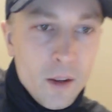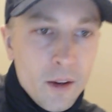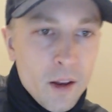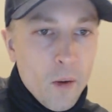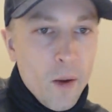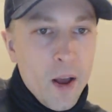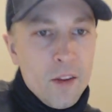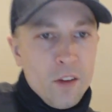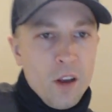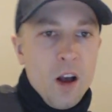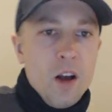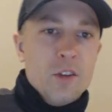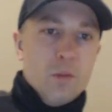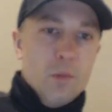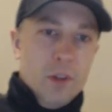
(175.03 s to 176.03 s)
Now, as a
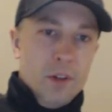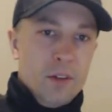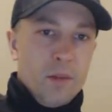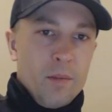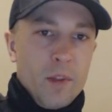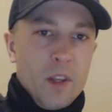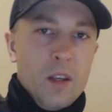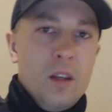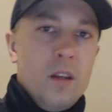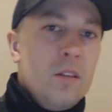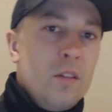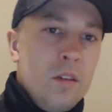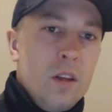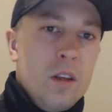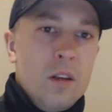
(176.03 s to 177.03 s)
husband,
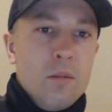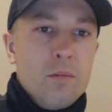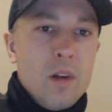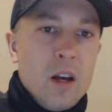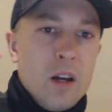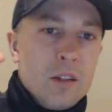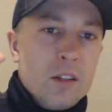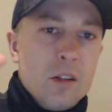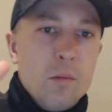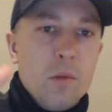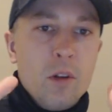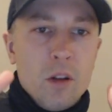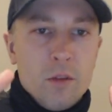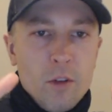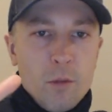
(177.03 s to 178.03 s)
he's the
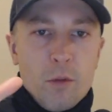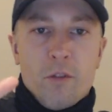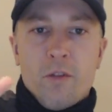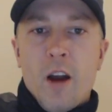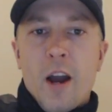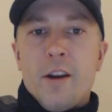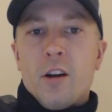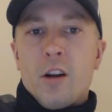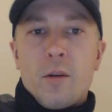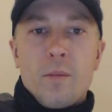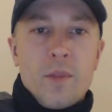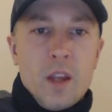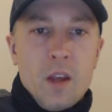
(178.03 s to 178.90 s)
symbol of a provider.